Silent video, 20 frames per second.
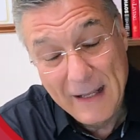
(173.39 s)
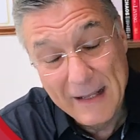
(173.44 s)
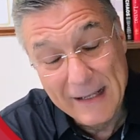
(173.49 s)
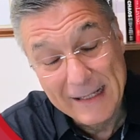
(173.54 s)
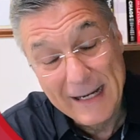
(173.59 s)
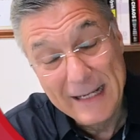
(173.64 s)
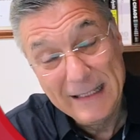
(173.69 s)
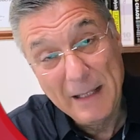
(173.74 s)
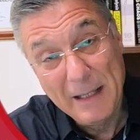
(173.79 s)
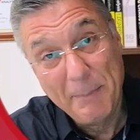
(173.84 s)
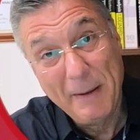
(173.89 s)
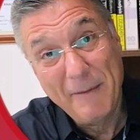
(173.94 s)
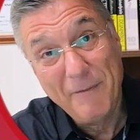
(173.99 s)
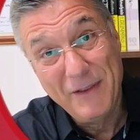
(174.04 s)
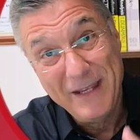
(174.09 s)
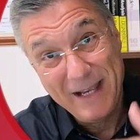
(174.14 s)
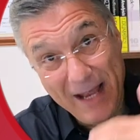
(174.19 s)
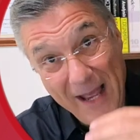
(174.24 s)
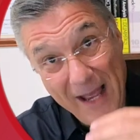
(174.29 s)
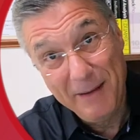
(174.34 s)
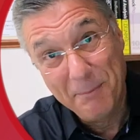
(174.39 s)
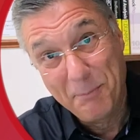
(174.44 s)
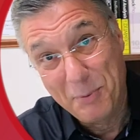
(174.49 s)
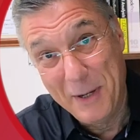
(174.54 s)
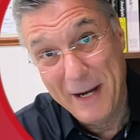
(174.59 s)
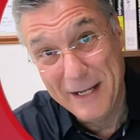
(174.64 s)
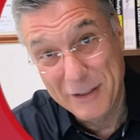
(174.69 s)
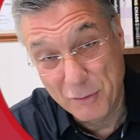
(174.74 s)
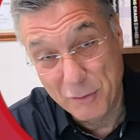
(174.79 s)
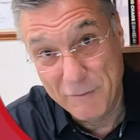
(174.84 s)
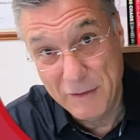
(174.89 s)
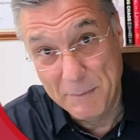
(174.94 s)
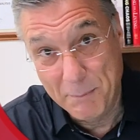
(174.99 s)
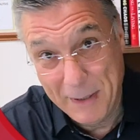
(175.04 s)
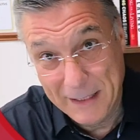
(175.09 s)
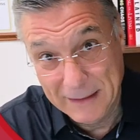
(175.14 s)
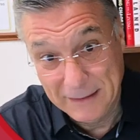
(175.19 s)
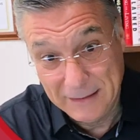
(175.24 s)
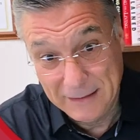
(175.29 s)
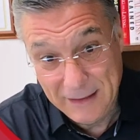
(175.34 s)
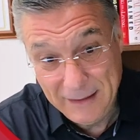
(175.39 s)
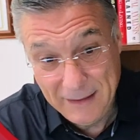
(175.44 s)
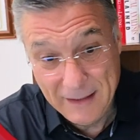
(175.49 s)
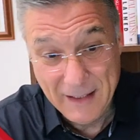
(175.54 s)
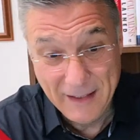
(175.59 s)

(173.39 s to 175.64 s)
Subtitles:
right above the high price of the pattern.